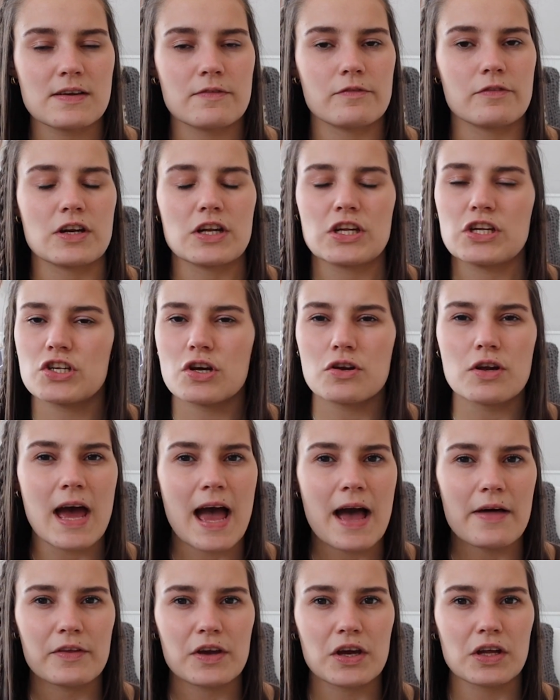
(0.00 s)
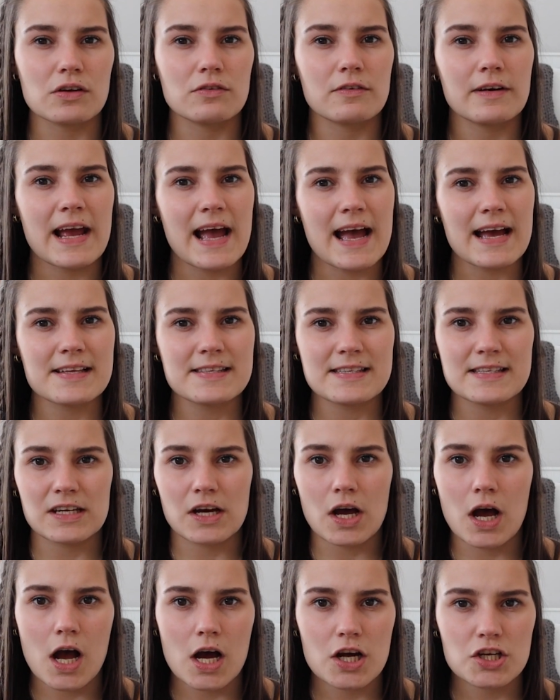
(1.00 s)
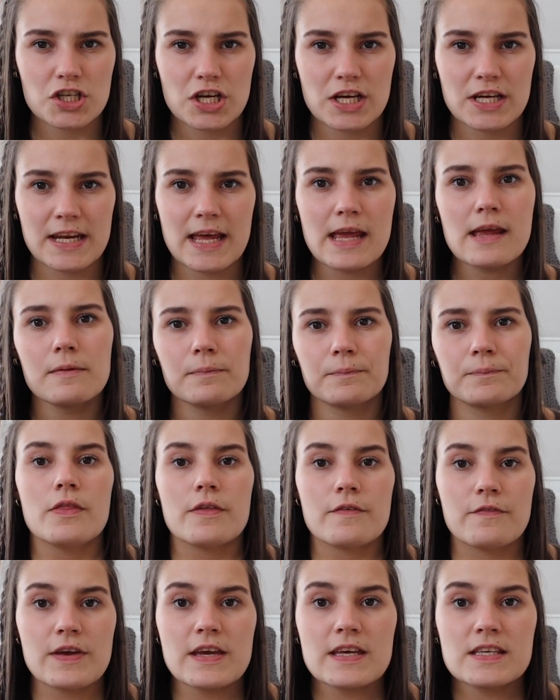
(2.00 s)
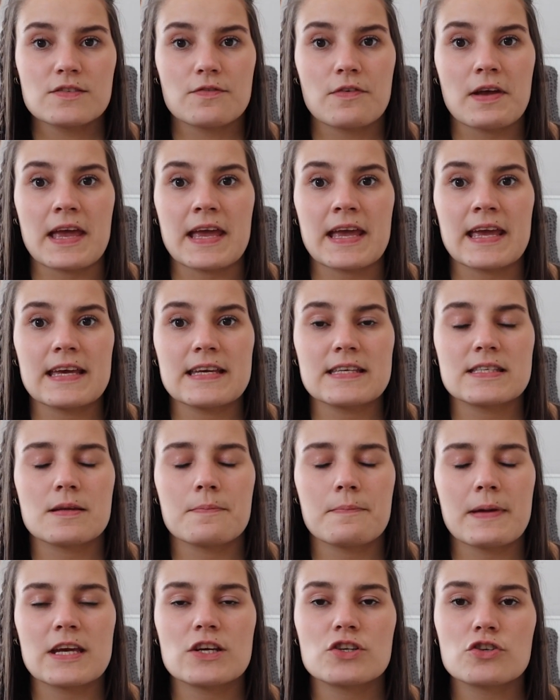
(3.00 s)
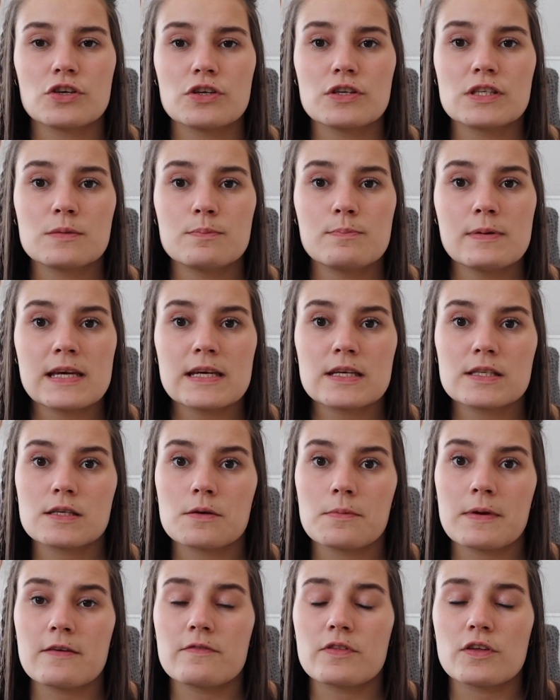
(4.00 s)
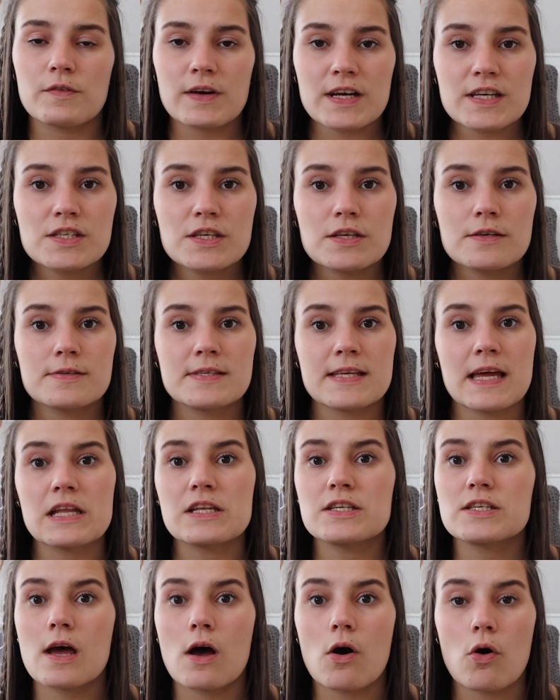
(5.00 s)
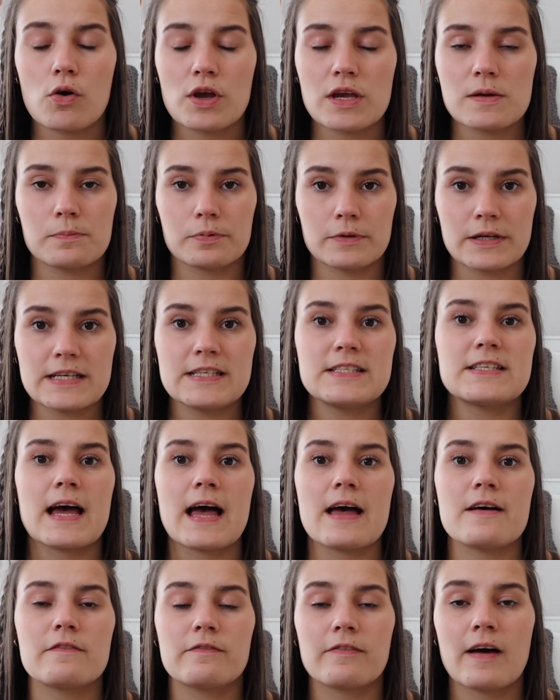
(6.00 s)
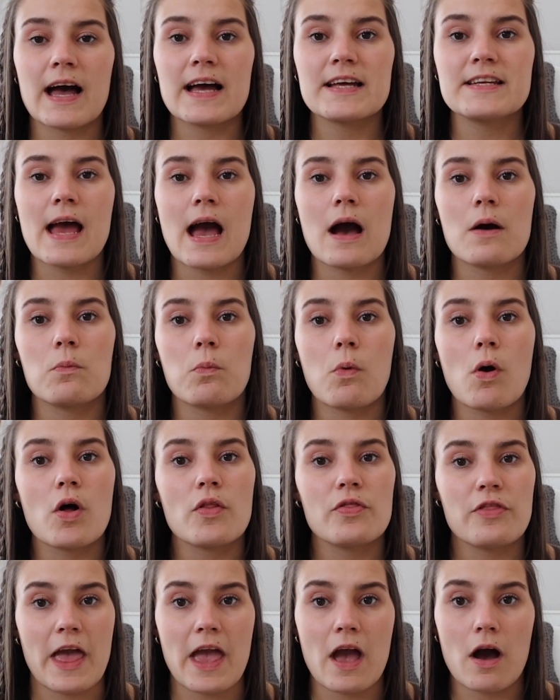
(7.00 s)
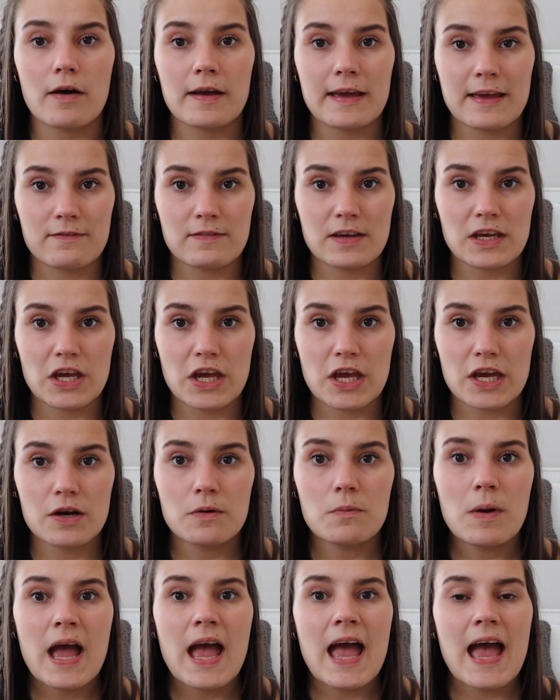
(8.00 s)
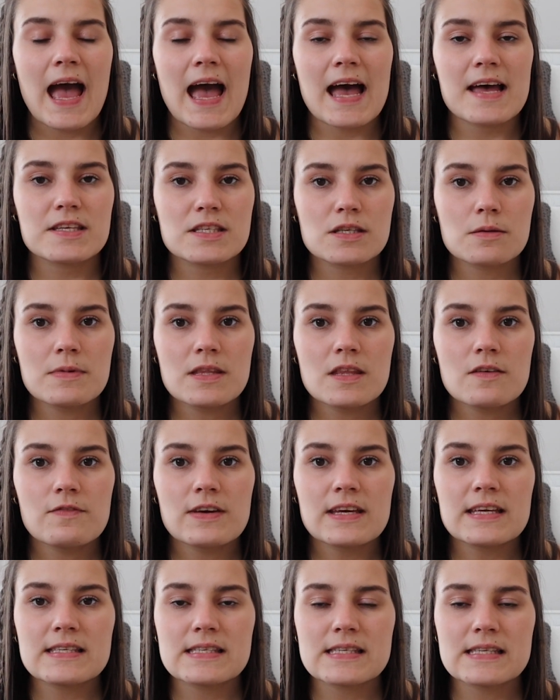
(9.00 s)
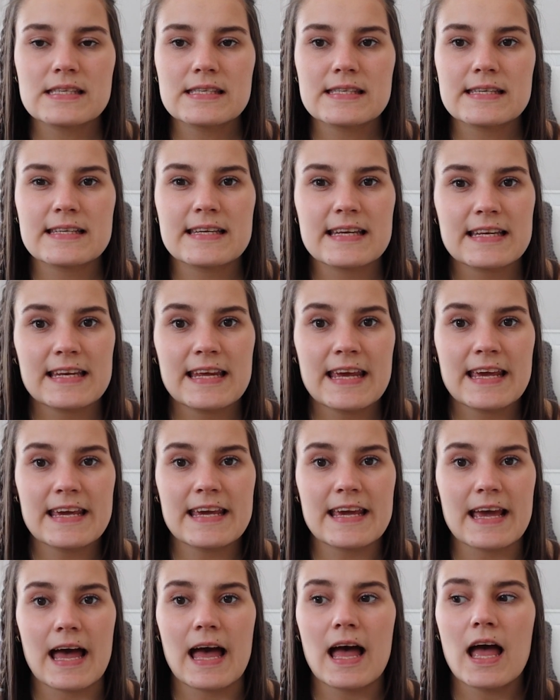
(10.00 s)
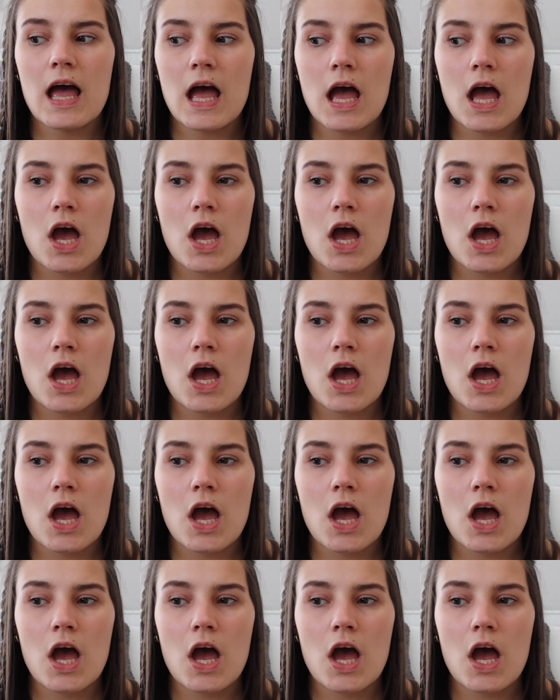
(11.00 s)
different and you don't know how they're going to react in a car journey. The first thing is to make sure you speak to either the rescue centre or your breeder and find out what they are giving you. And some of the things listed in here,